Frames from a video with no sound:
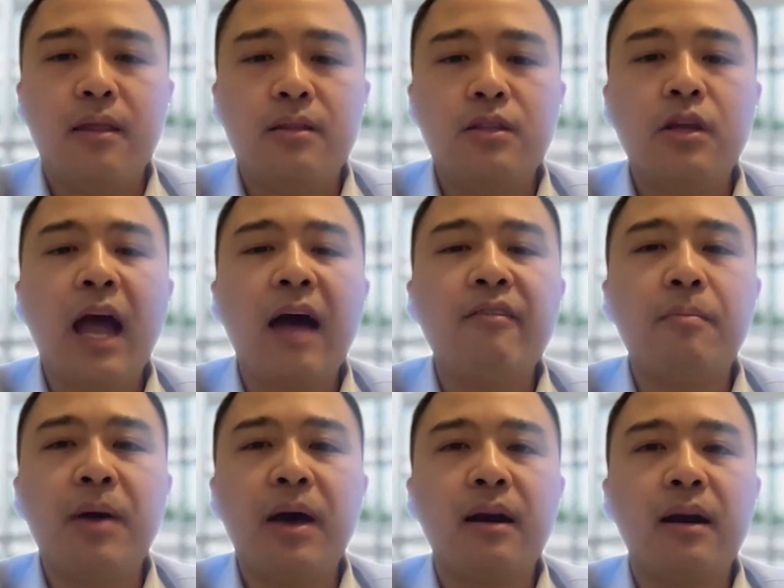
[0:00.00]
Then they have
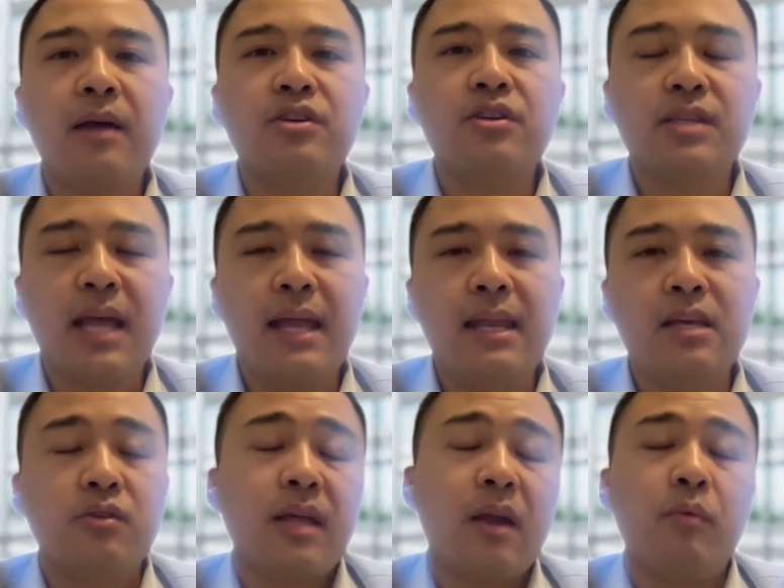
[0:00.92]
a better
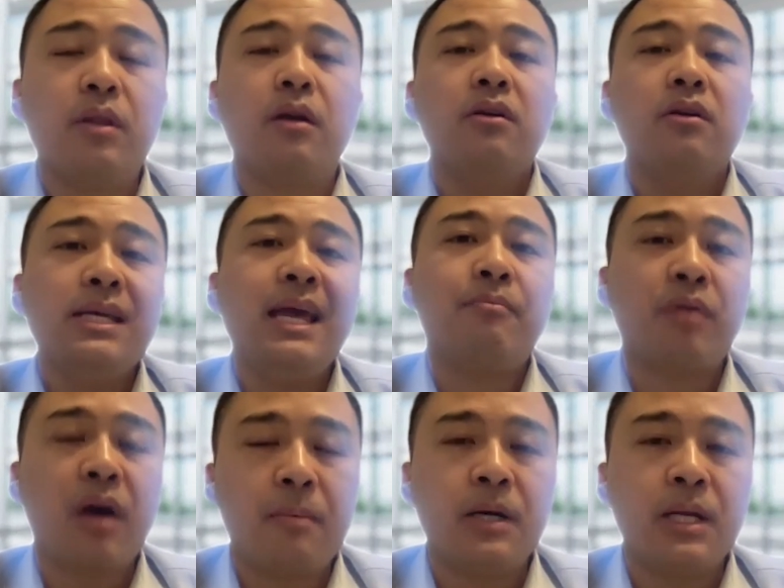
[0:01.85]
understanding so that when they're looking
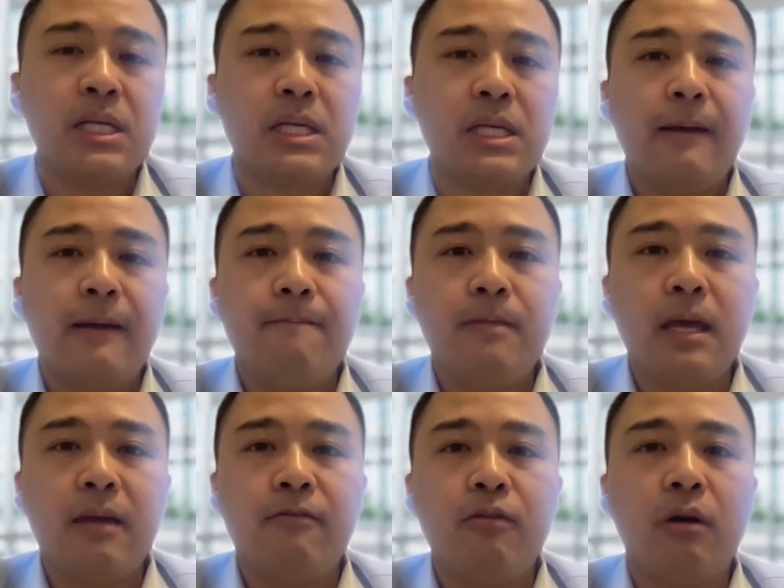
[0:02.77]
at properties,
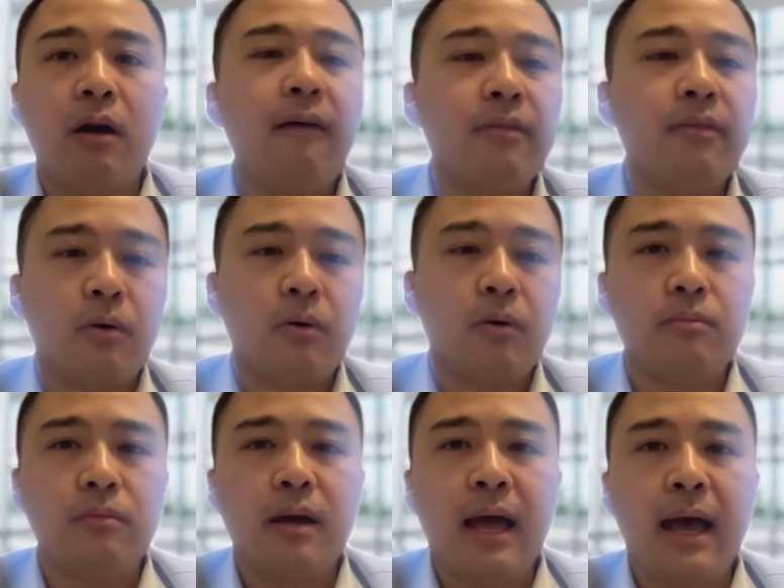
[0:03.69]
they feel
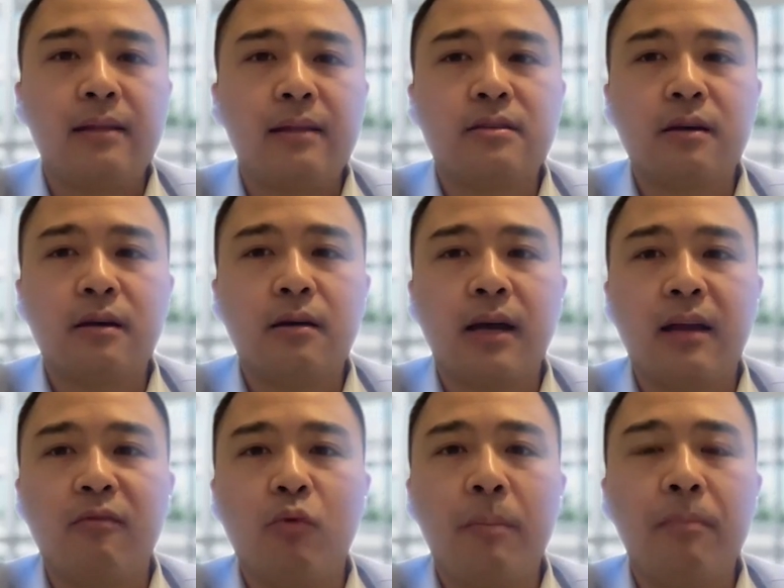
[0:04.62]
comfortable at
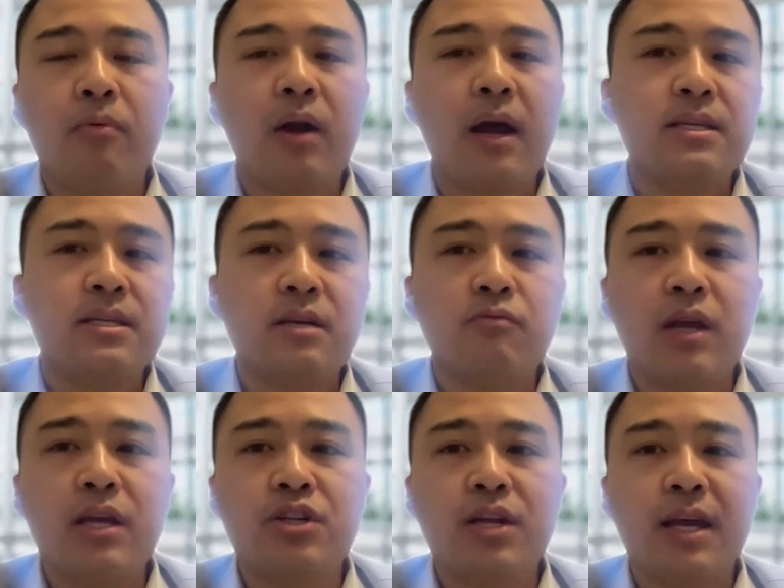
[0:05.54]
kind of what pricing
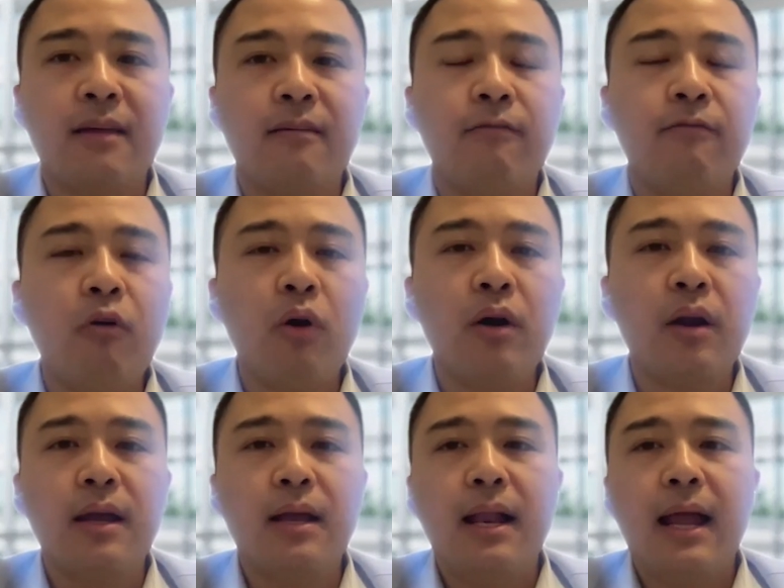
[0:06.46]
range they can
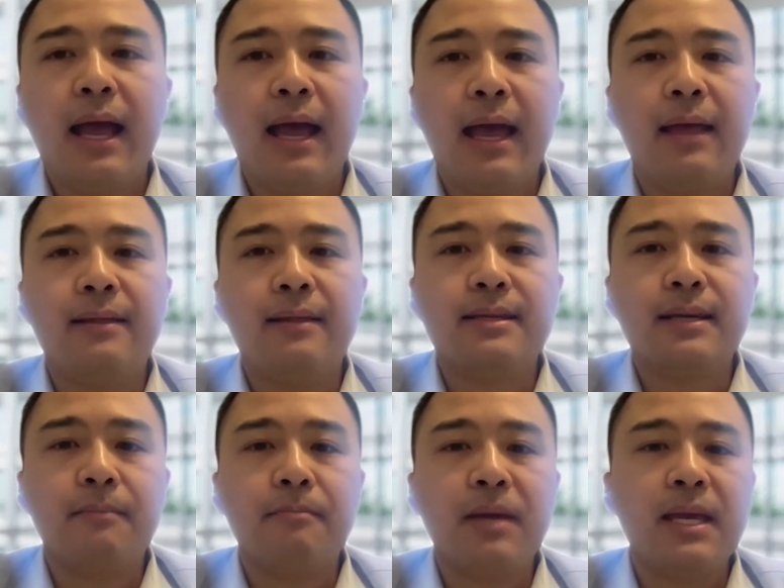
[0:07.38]
afford, and
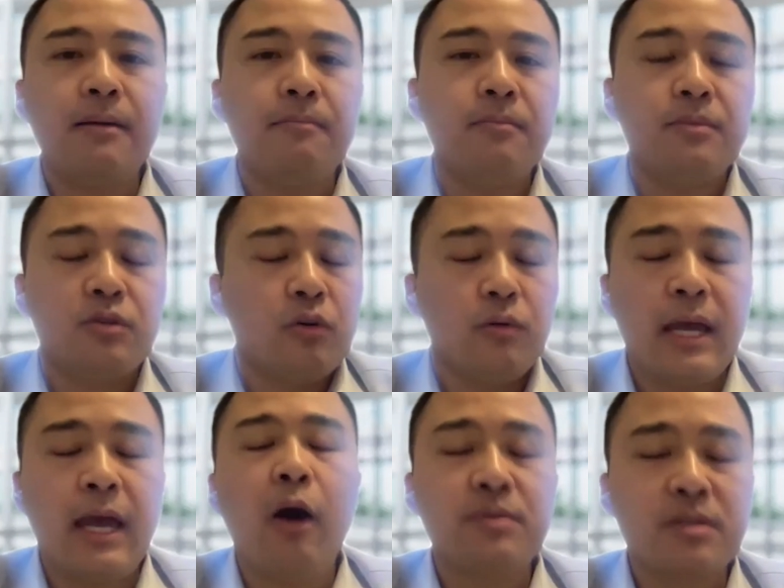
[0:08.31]
so
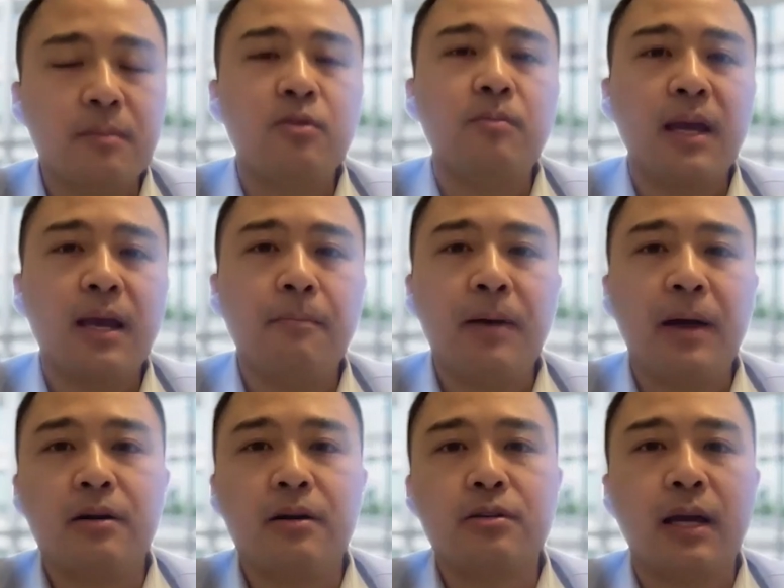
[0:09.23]
it helps them to make a
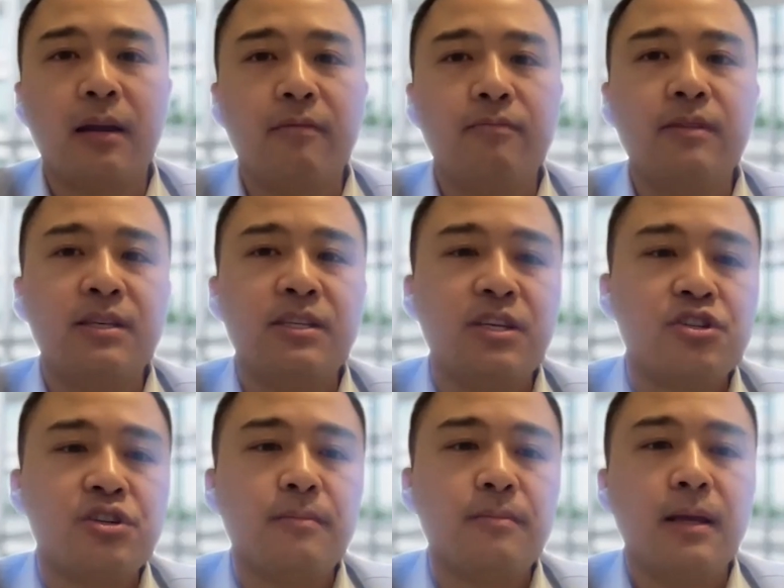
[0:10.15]
better kind of
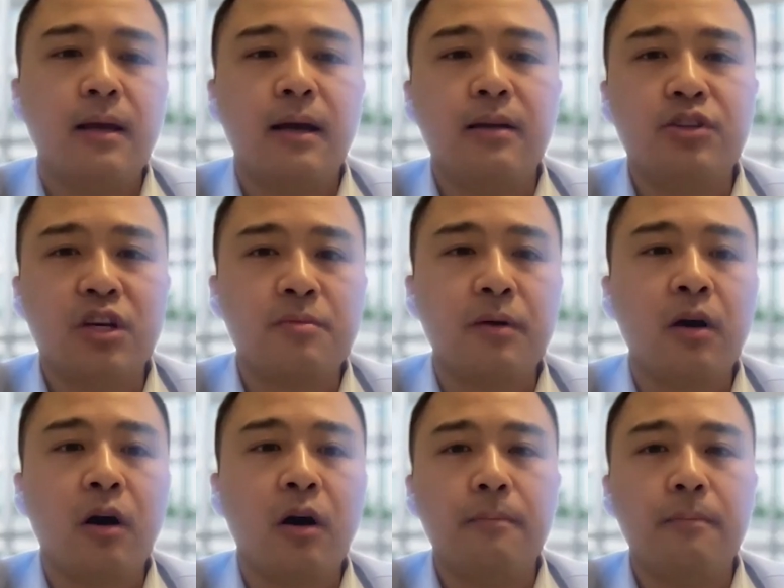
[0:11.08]
decision, a
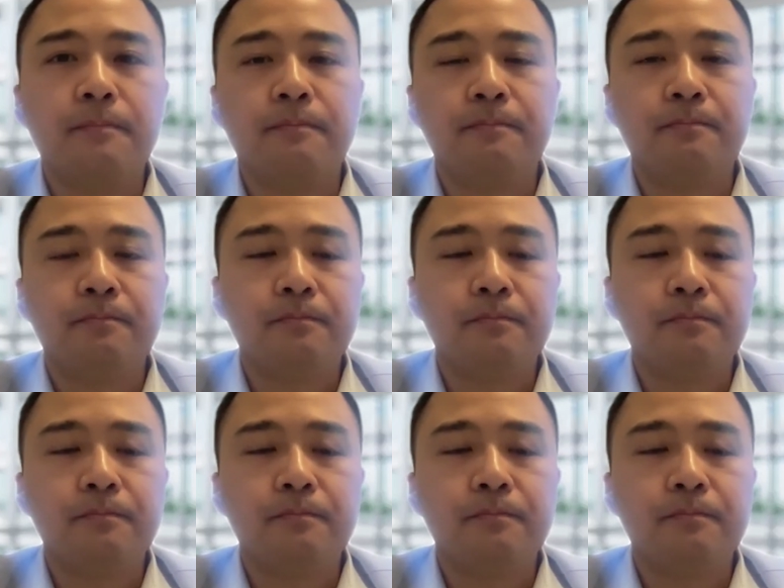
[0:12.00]
judgment call.